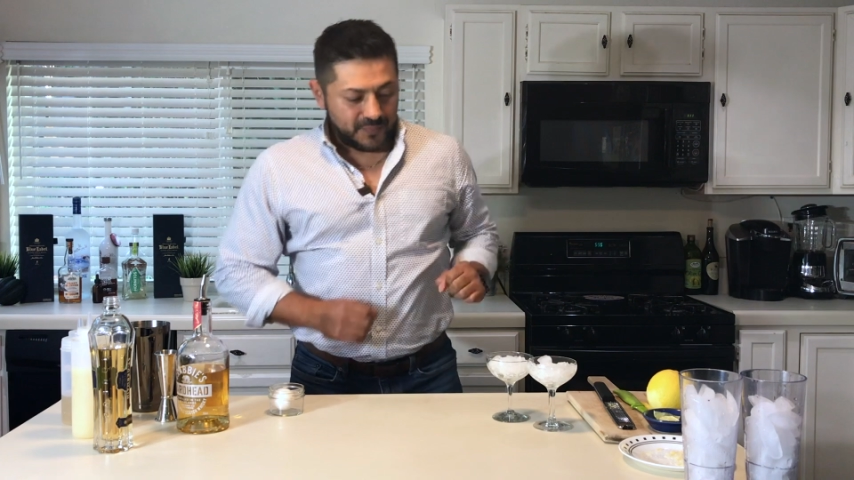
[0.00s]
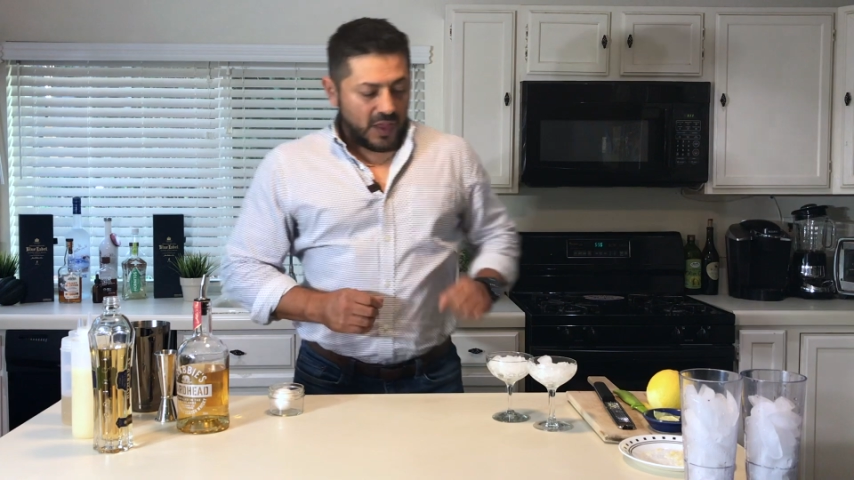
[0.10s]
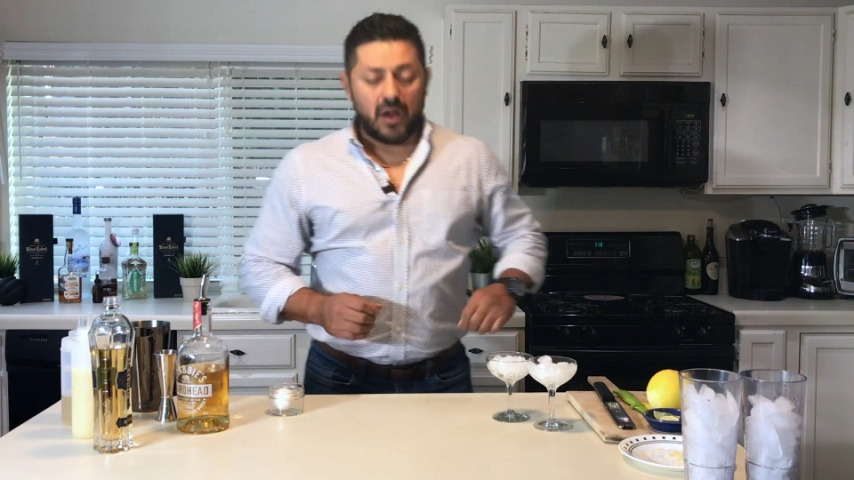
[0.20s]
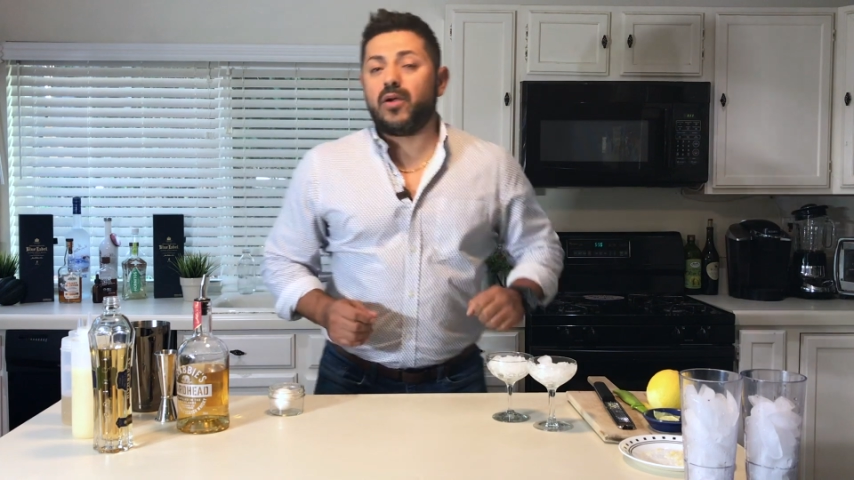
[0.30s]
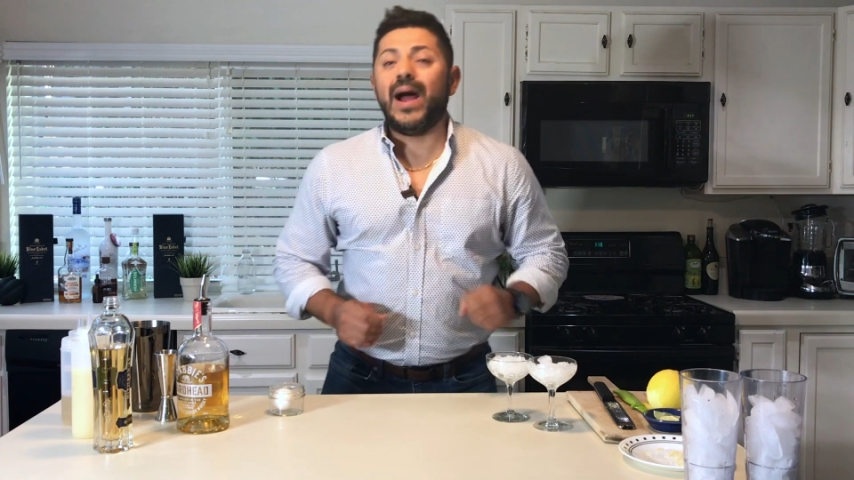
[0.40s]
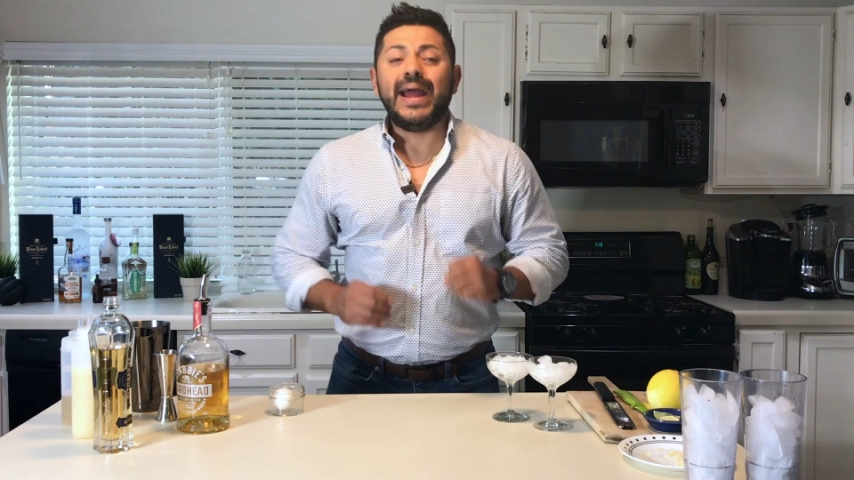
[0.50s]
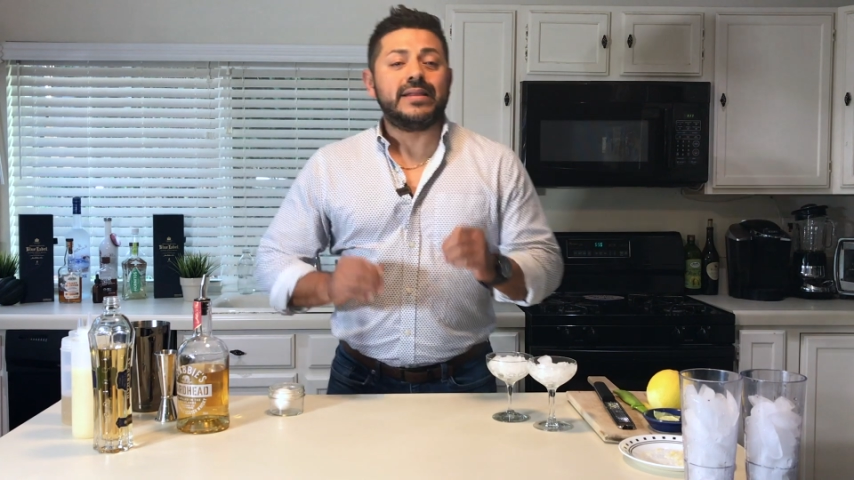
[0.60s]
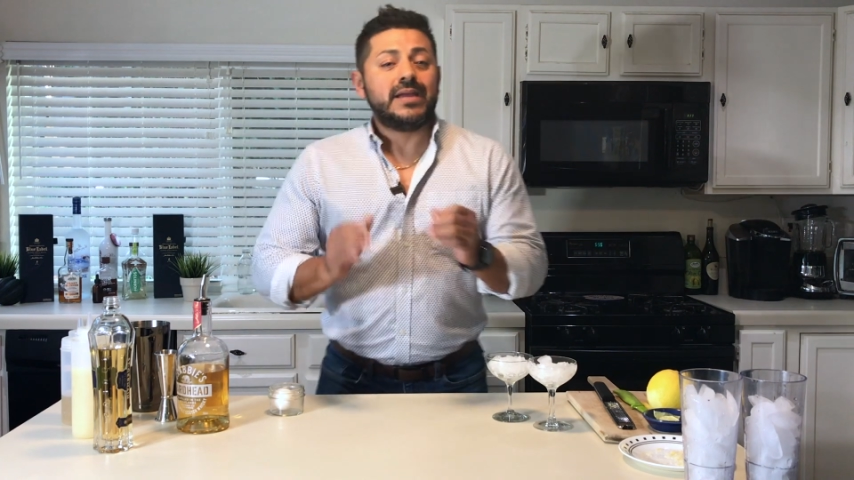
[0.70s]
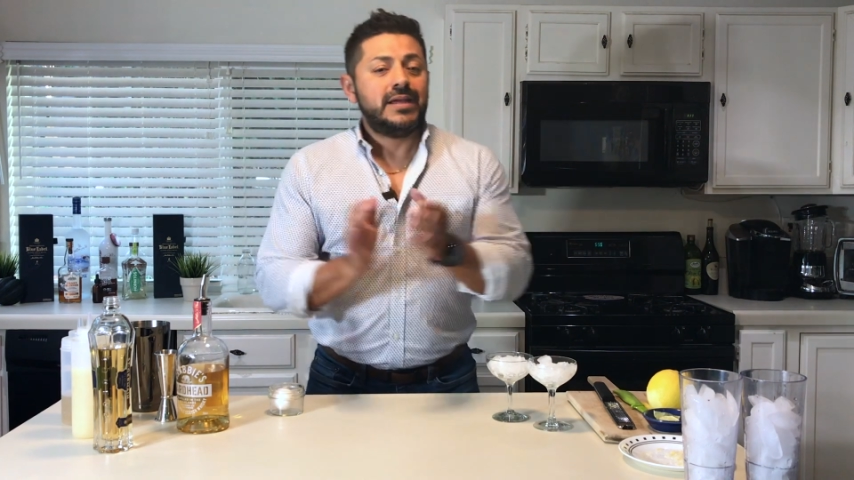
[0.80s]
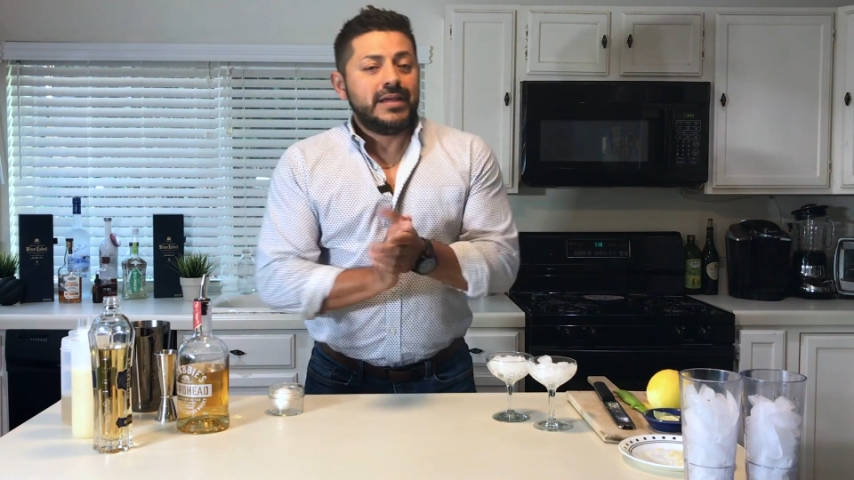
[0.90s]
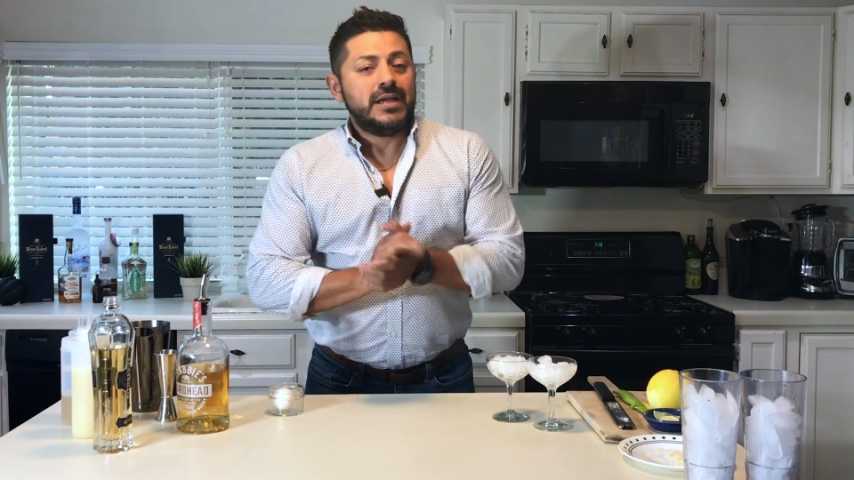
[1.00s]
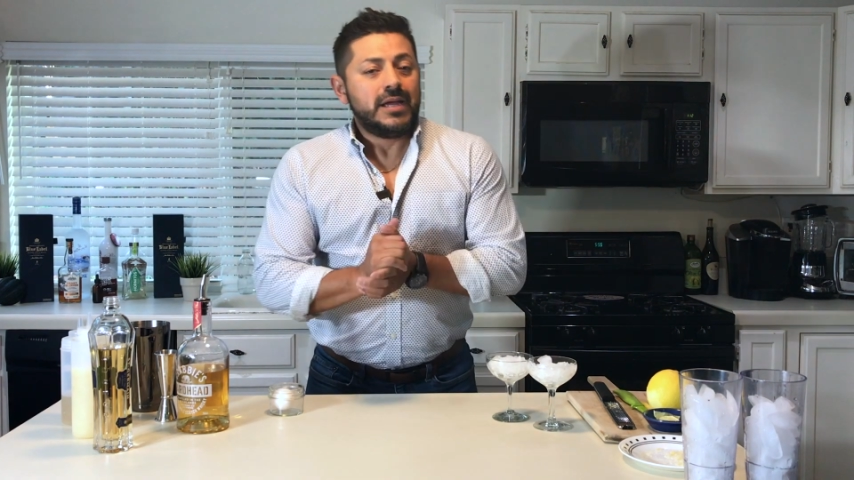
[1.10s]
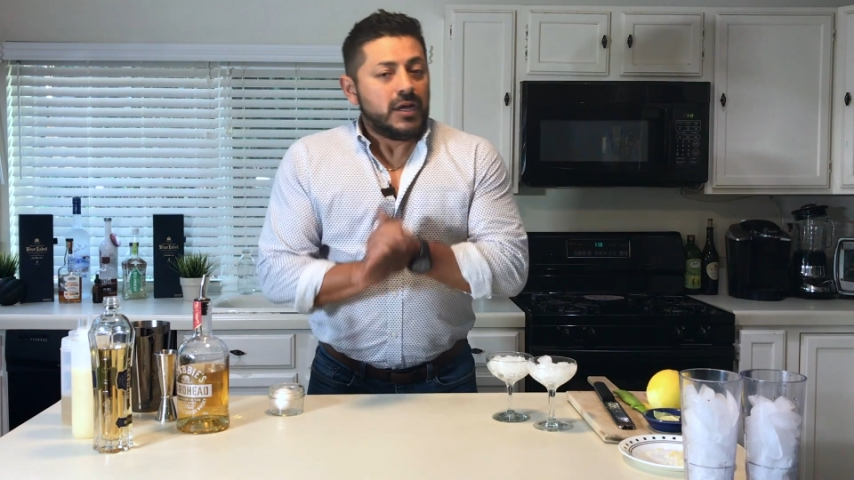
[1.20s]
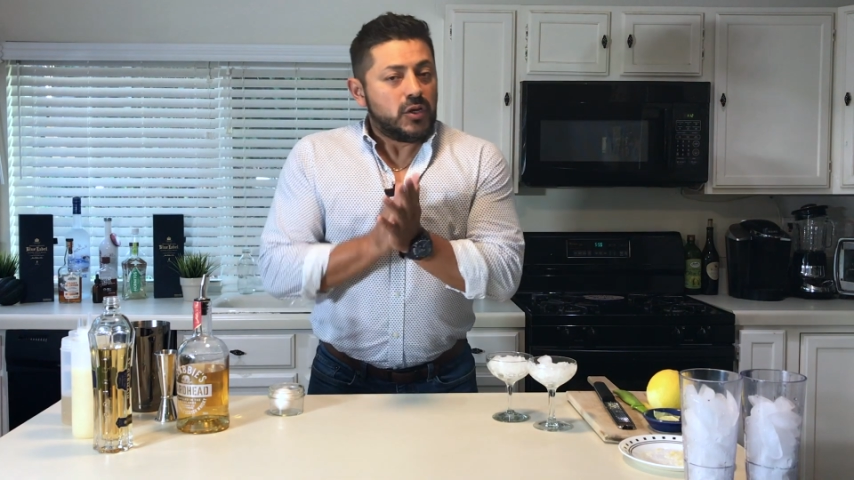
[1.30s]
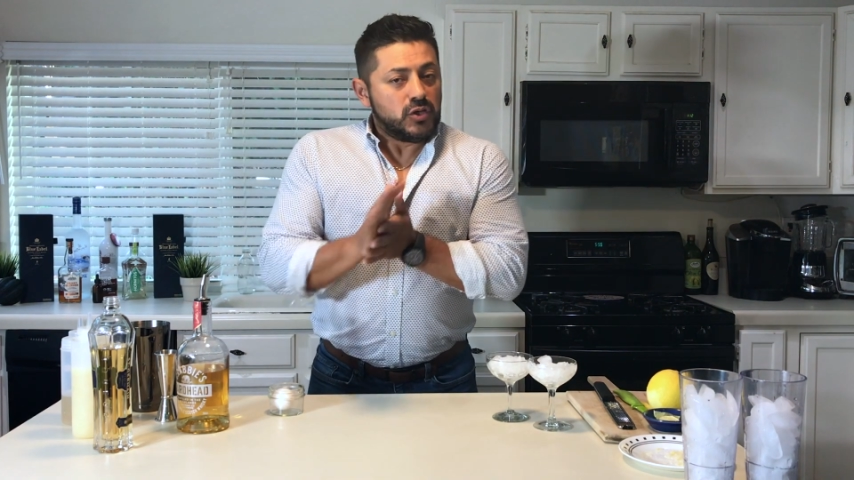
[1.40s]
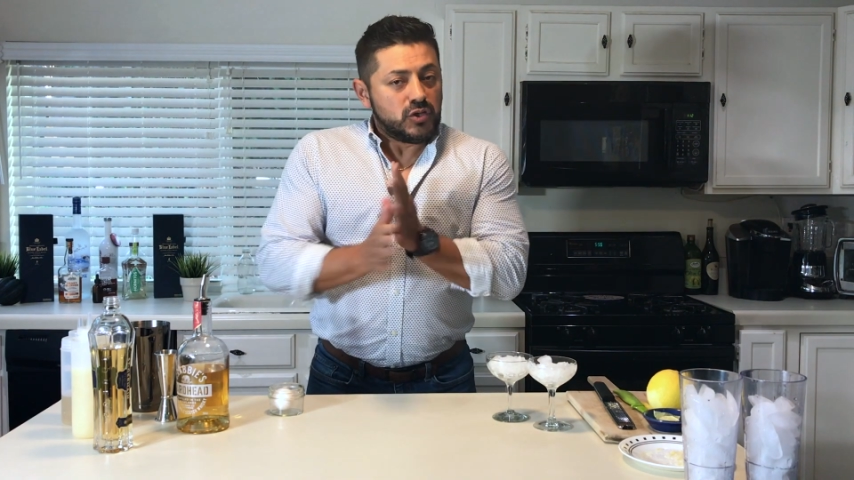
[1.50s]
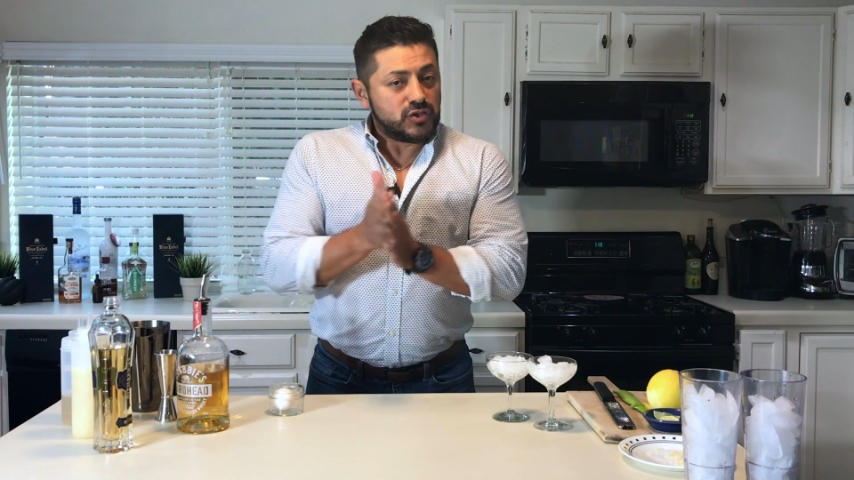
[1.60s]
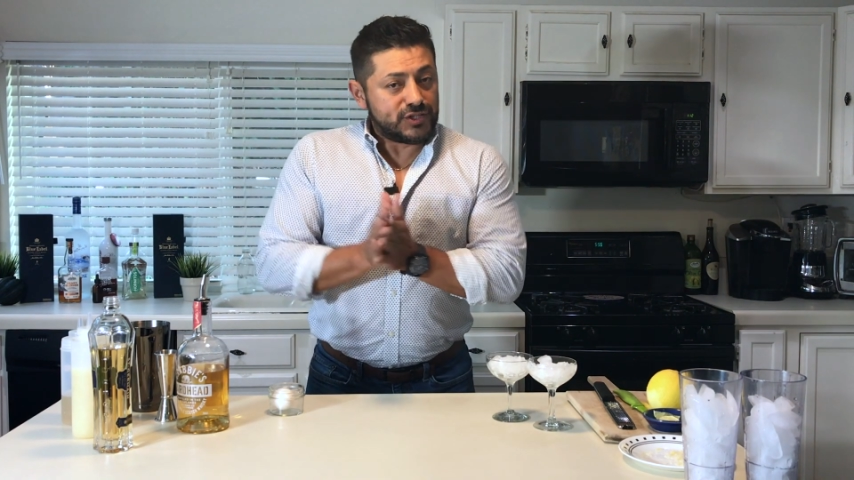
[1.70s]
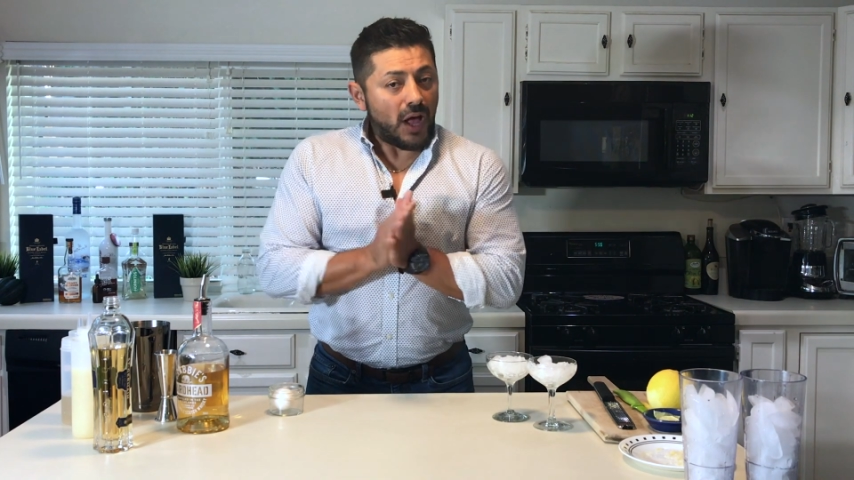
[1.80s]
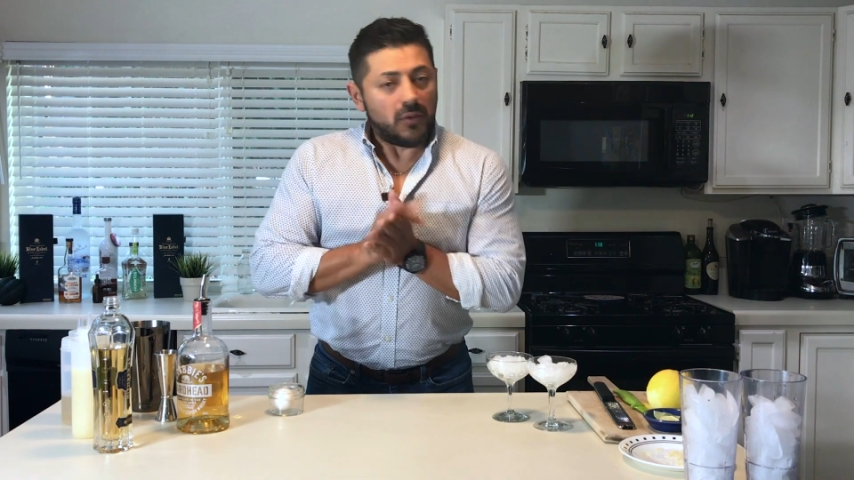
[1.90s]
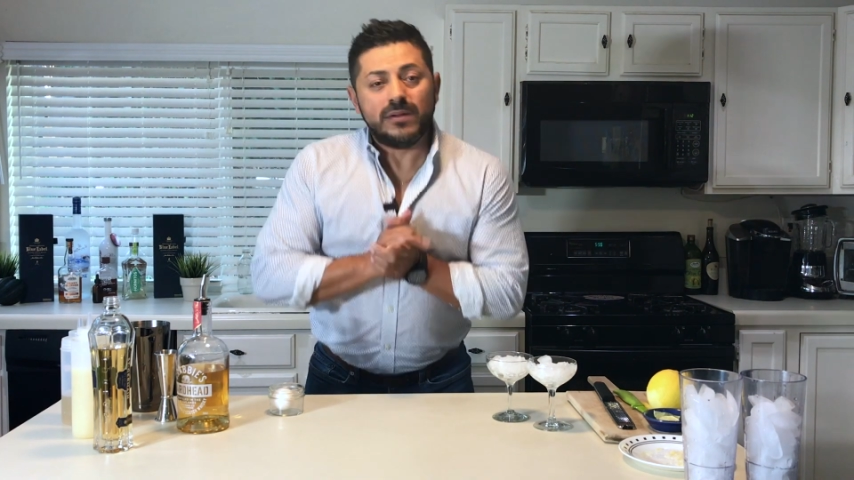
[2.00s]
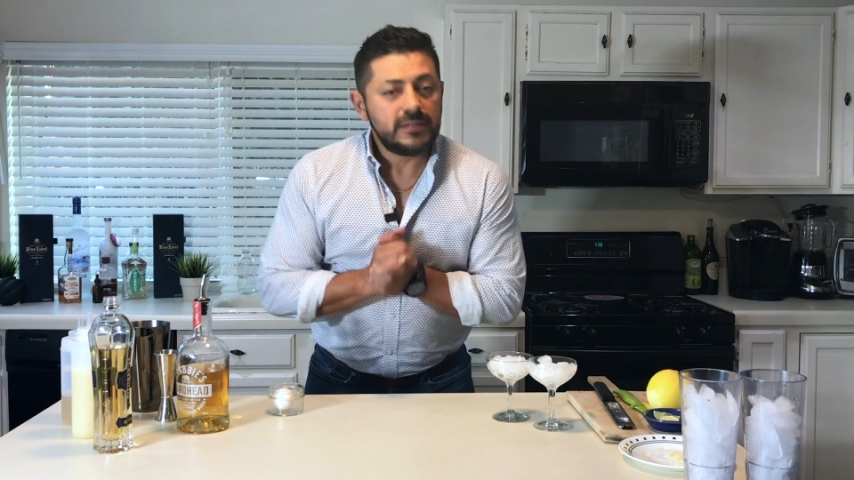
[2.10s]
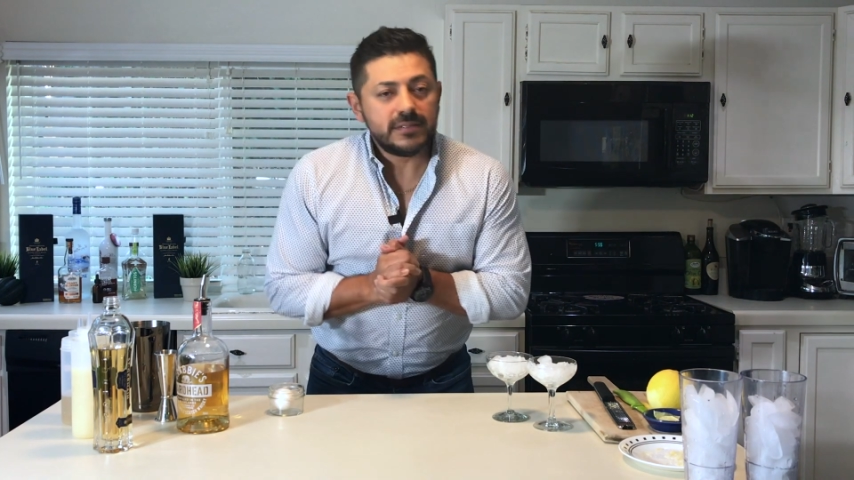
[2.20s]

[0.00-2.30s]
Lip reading: All right, so